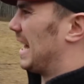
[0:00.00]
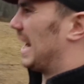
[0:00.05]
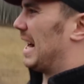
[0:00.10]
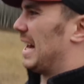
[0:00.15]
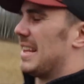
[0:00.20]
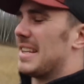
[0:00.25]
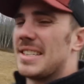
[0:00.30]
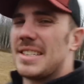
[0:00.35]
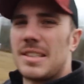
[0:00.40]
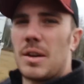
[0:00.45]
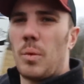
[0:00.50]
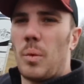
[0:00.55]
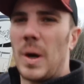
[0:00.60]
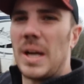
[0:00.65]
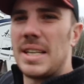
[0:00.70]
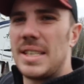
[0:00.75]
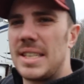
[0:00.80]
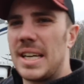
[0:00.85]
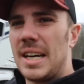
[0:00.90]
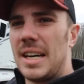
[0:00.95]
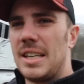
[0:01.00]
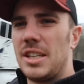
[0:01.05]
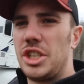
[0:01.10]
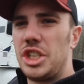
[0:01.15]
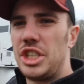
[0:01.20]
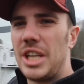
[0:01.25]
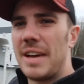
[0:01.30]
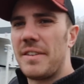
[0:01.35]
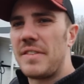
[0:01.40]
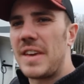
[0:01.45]
this is a 1-ton
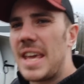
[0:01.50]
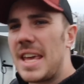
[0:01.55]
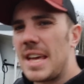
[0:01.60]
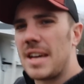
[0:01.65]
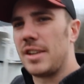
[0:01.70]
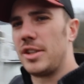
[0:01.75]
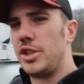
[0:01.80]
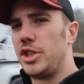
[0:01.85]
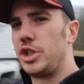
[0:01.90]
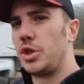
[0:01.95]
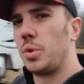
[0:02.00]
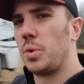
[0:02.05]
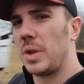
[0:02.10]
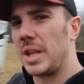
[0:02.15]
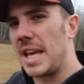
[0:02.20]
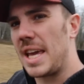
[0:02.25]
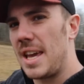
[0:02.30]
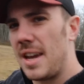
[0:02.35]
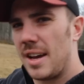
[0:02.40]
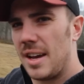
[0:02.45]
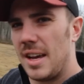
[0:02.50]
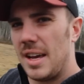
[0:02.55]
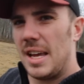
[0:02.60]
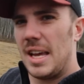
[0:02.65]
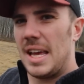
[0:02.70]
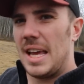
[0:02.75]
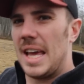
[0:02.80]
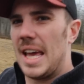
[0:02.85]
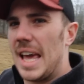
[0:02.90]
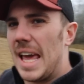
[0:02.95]
Chevy dually.
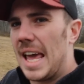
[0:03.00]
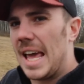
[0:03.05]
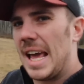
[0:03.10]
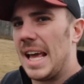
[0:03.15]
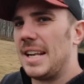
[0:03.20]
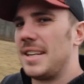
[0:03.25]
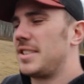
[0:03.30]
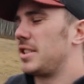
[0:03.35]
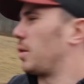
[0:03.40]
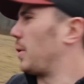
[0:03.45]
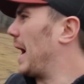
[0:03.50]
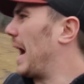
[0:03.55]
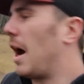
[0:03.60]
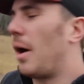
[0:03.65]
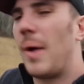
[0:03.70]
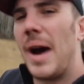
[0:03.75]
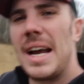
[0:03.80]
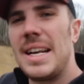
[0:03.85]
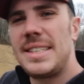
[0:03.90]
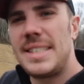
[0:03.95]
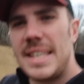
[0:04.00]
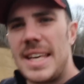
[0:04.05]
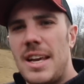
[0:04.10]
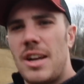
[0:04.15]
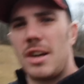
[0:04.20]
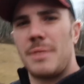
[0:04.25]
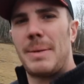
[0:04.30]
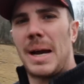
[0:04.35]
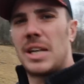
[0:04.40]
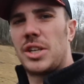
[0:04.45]
And so how I
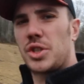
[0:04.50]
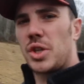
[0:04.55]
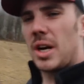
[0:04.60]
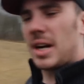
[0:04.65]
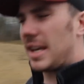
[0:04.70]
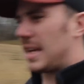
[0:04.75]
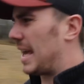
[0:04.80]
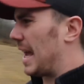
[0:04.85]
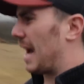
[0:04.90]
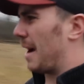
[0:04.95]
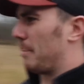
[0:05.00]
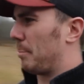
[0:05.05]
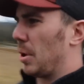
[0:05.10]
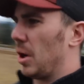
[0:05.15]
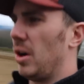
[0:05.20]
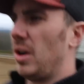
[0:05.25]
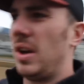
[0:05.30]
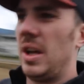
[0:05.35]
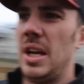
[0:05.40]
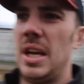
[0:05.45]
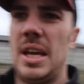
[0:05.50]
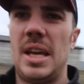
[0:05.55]
secure my truck camper